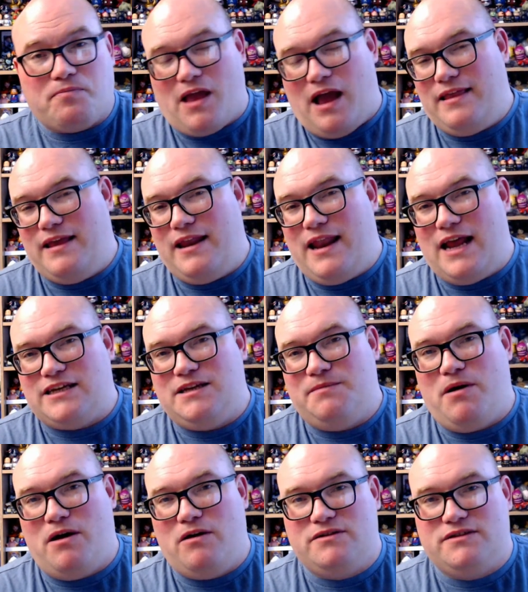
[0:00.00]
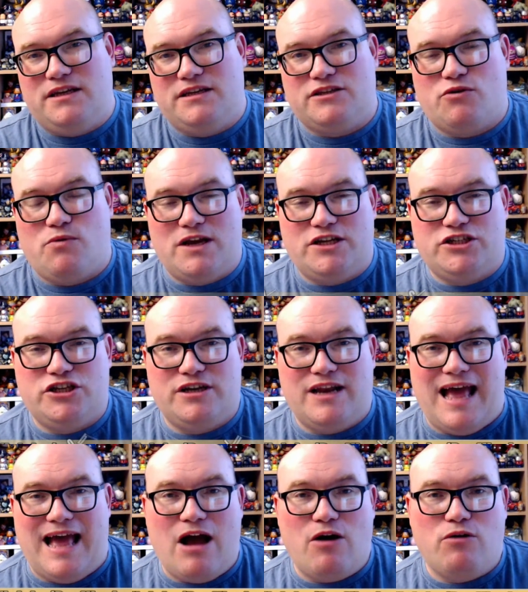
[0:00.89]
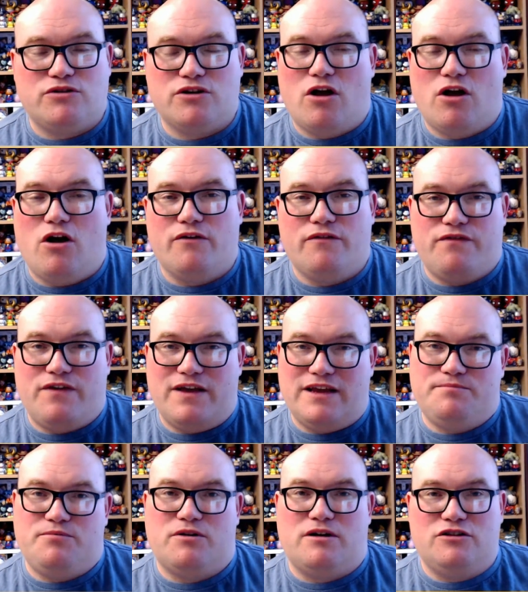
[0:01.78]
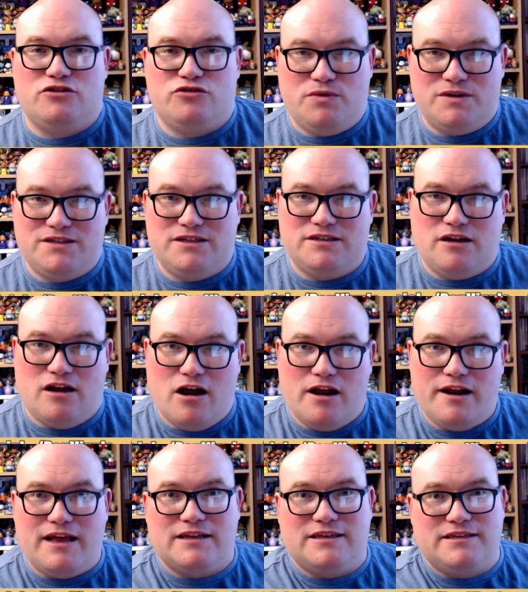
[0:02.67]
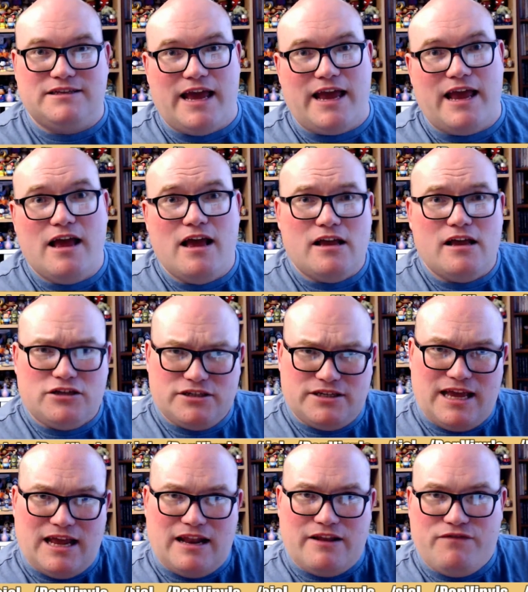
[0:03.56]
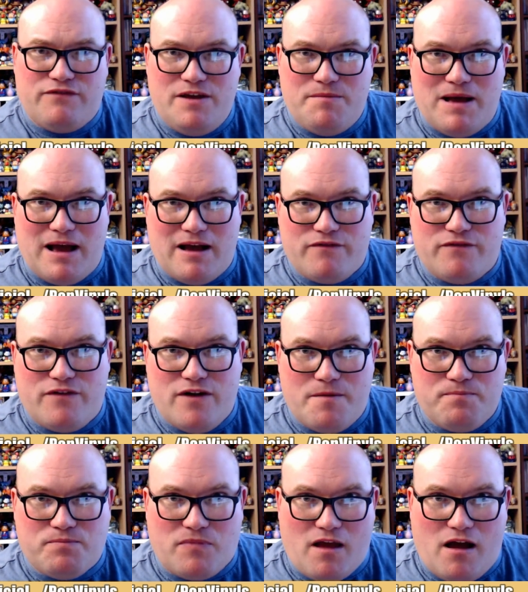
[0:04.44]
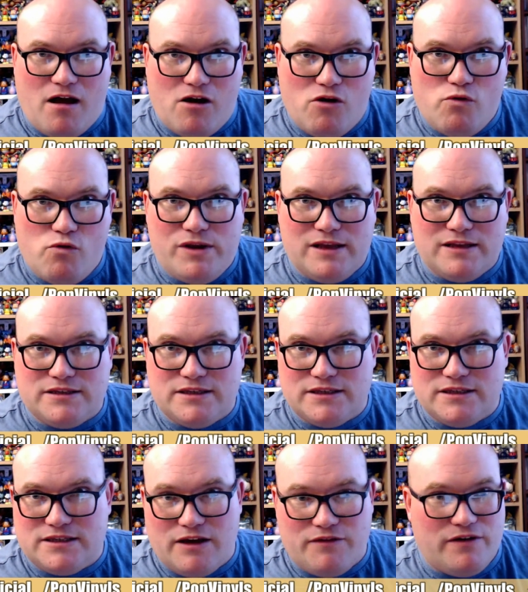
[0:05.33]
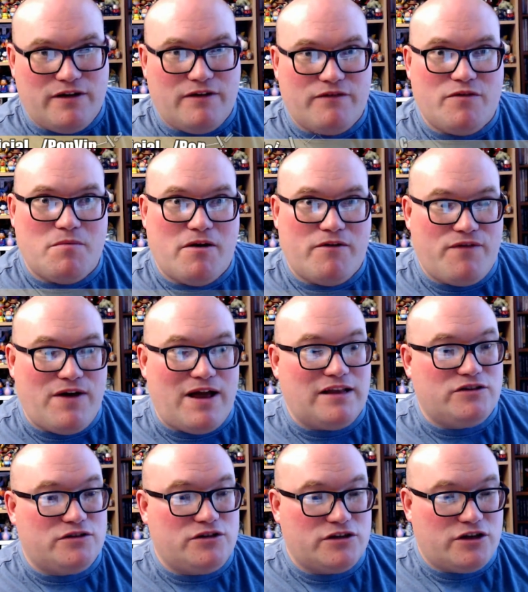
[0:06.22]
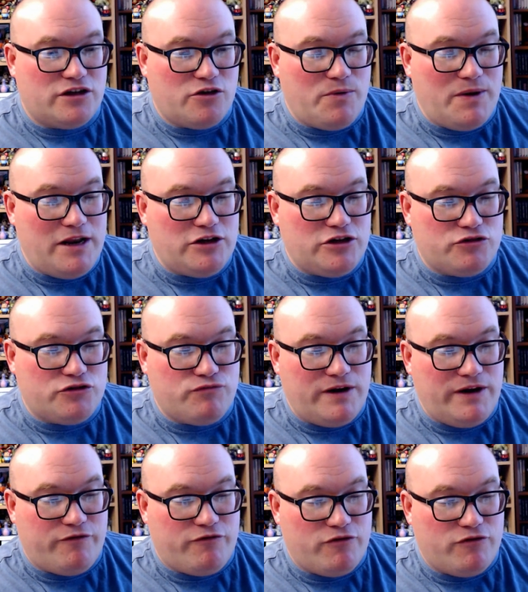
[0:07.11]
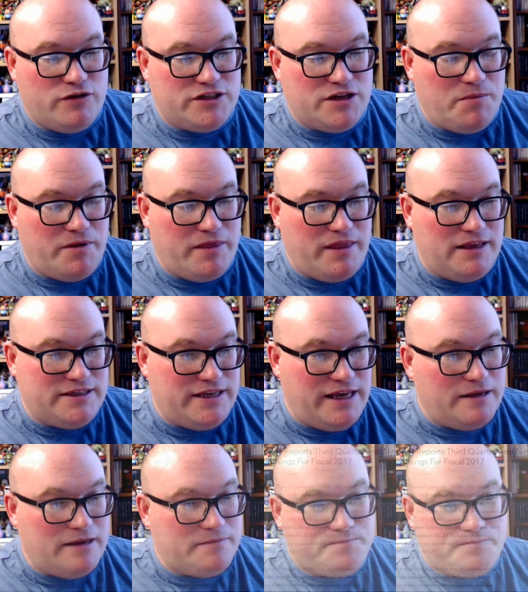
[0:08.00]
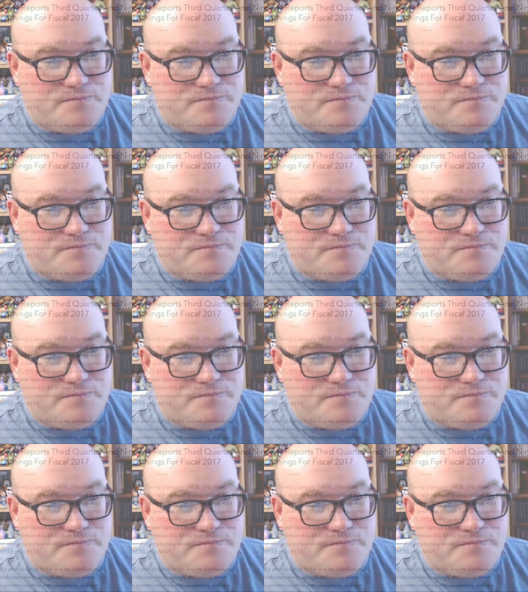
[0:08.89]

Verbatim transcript: I did actually post this question out on Facebook and Twitter earlier today just to get a feedback from our audience and stuff and from our fans. So just going to quickly just read through some of these here.